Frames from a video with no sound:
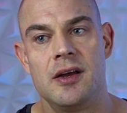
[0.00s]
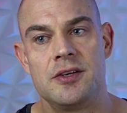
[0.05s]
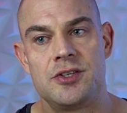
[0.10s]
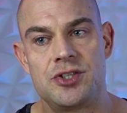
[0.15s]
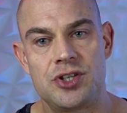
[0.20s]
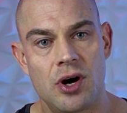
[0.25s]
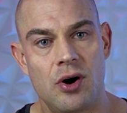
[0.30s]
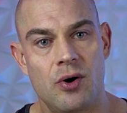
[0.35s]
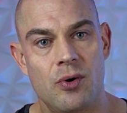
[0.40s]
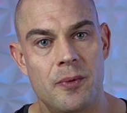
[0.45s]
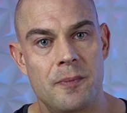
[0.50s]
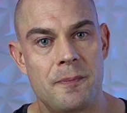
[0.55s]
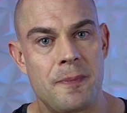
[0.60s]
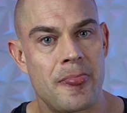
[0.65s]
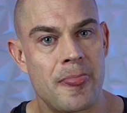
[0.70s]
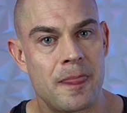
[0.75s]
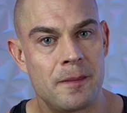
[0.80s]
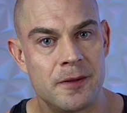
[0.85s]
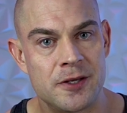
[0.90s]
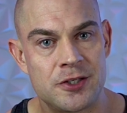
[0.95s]
So
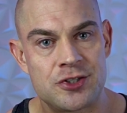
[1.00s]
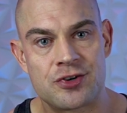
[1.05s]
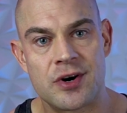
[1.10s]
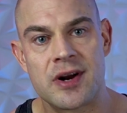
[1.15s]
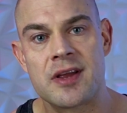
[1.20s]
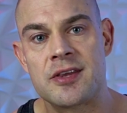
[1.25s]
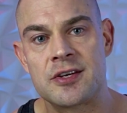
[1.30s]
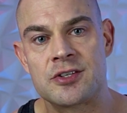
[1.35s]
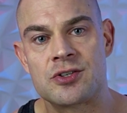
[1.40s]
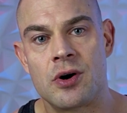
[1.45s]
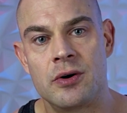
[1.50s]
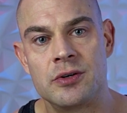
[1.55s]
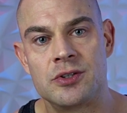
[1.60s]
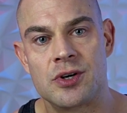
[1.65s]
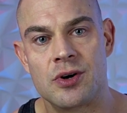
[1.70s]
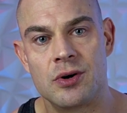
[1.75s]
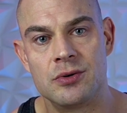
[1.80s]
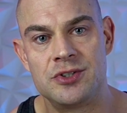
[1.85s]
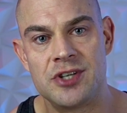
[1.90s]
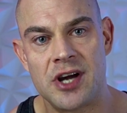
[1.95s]
the strength is going
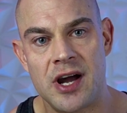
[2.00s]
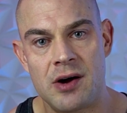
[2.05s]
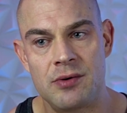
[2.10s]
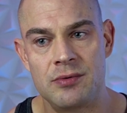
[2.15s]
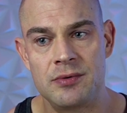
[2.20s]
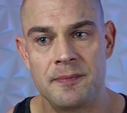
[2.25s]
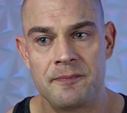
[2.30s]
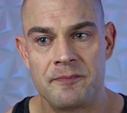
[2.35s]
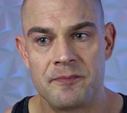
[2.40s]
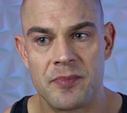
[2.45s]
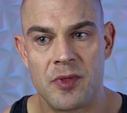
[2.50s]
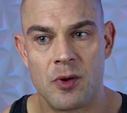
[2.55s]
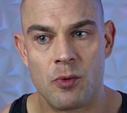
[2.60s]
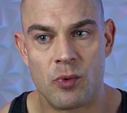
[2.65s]
to go down.